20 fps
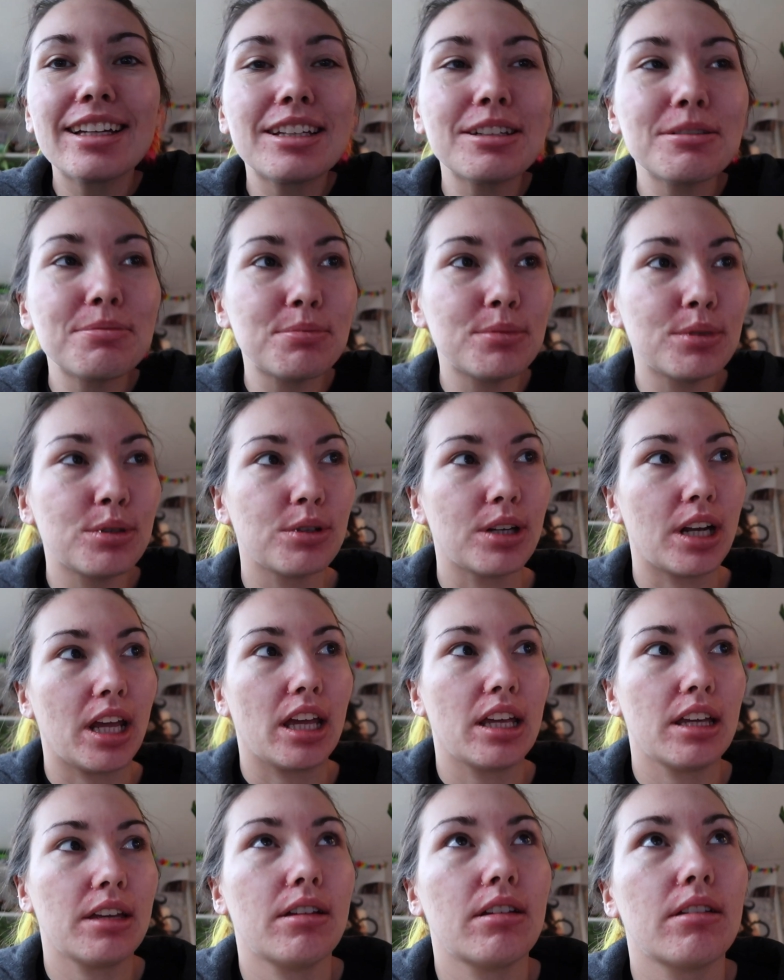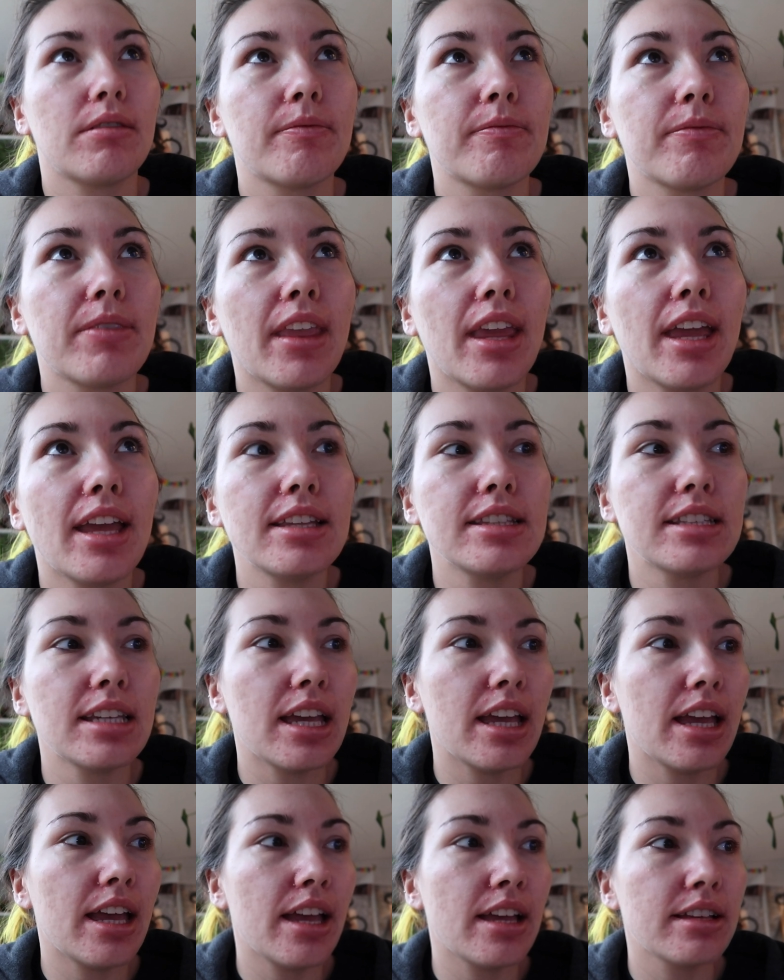Good morning. It
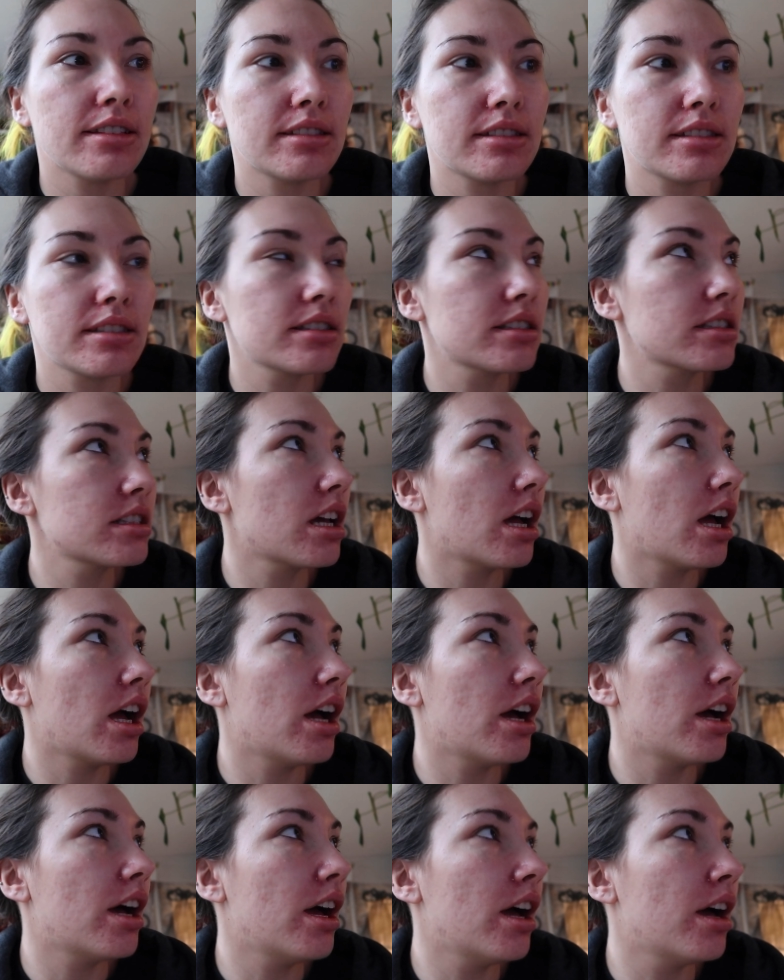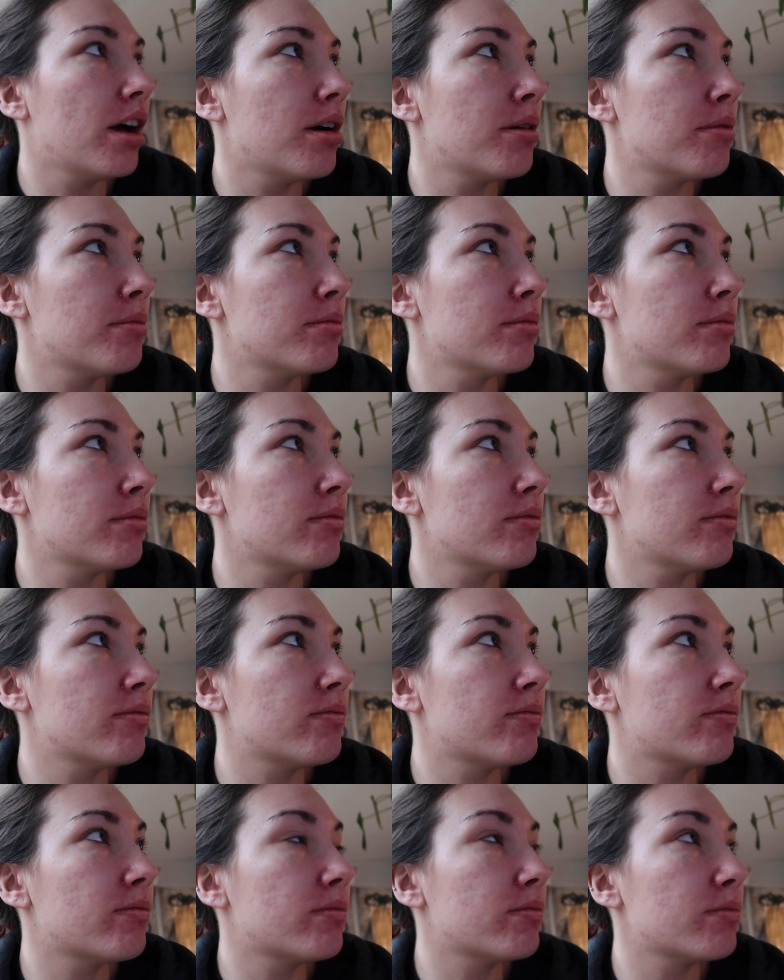is the
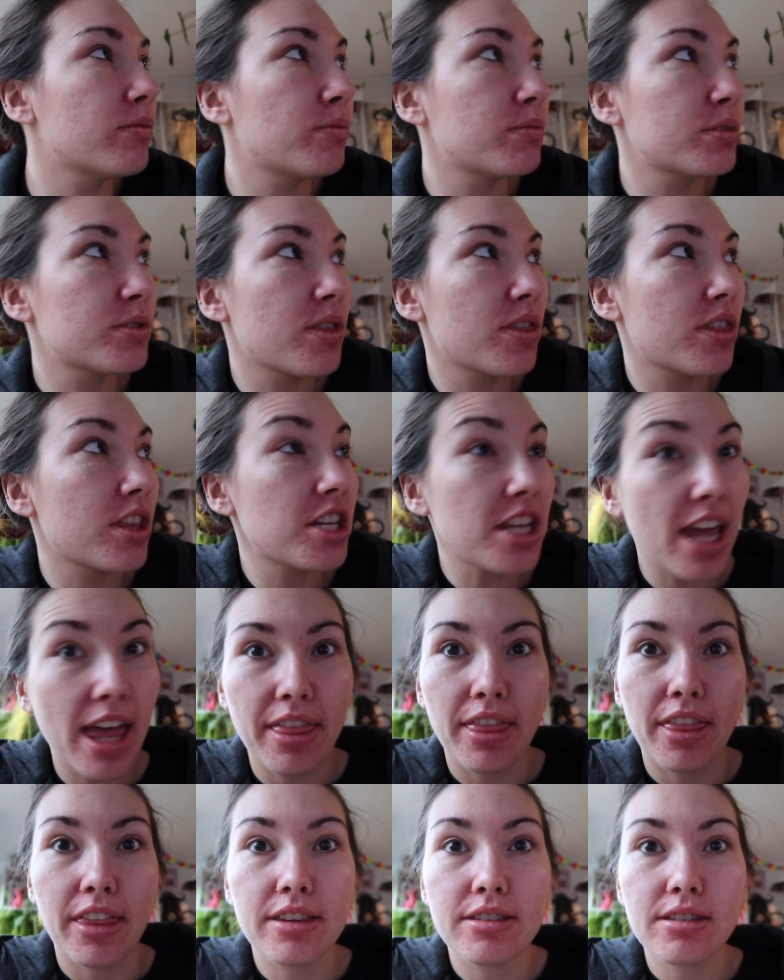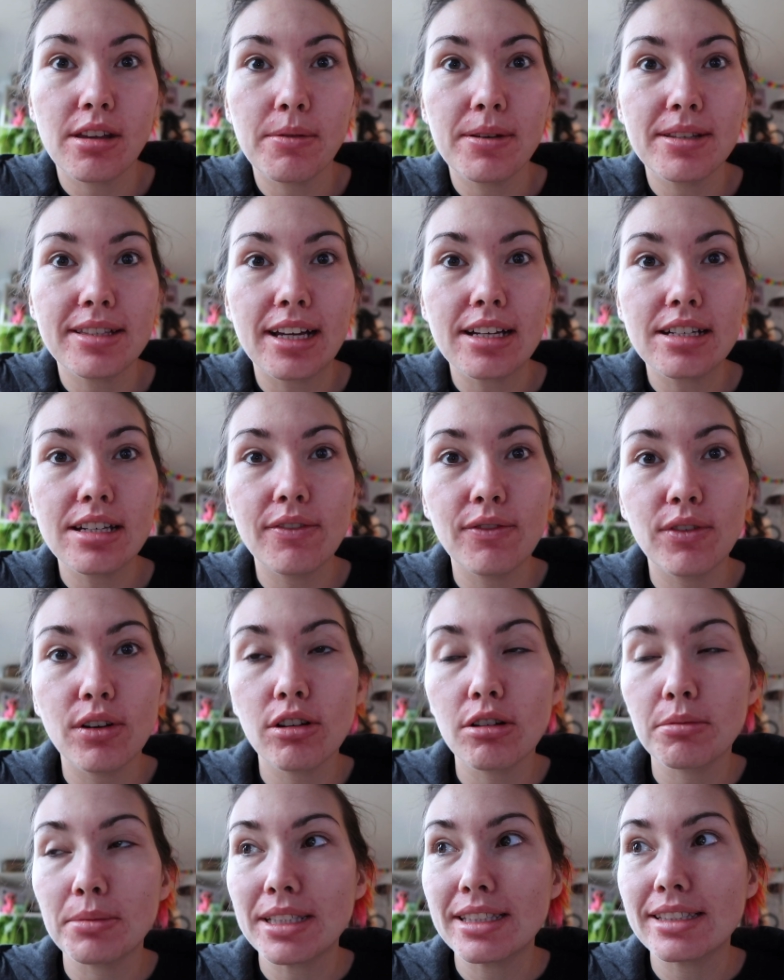10th, so it's actually
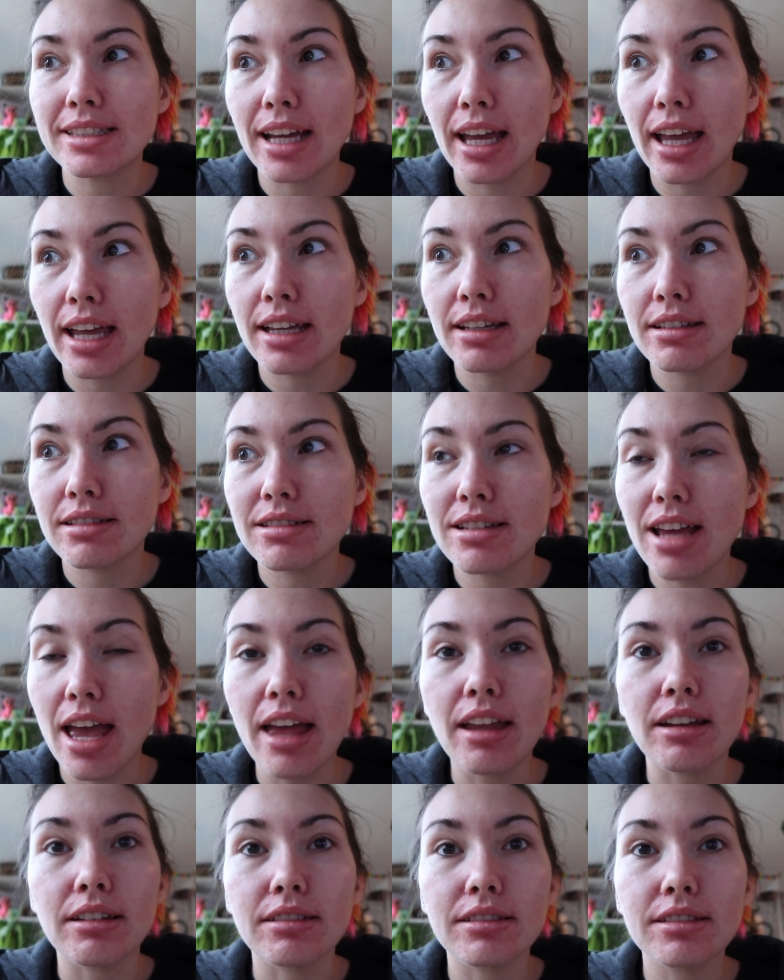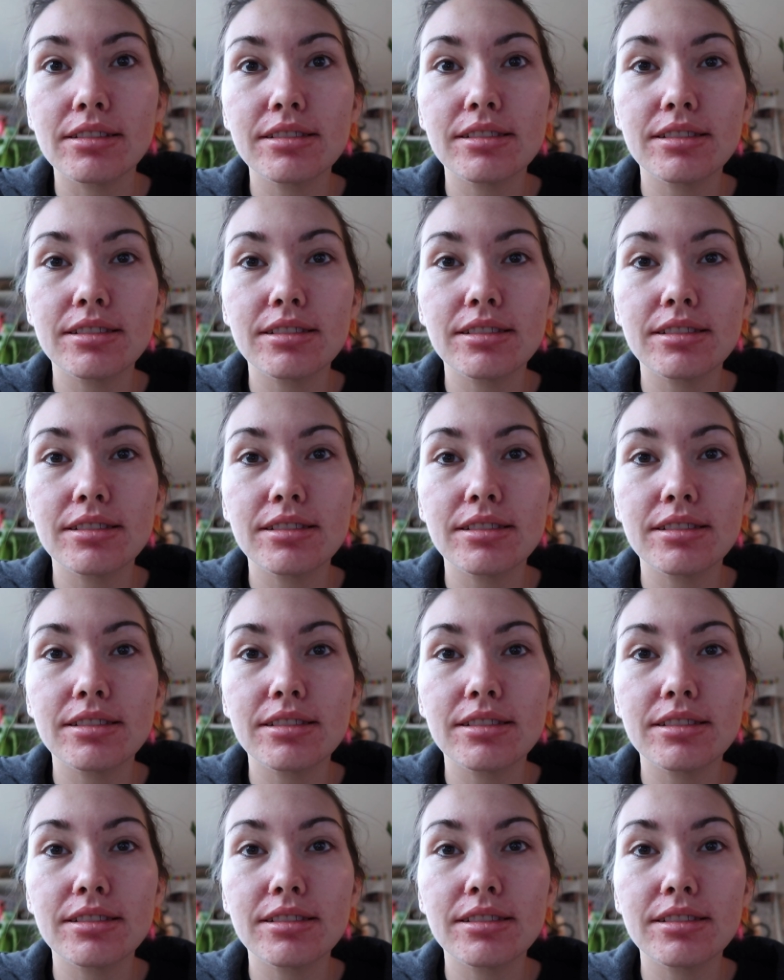Vlogmas day 10.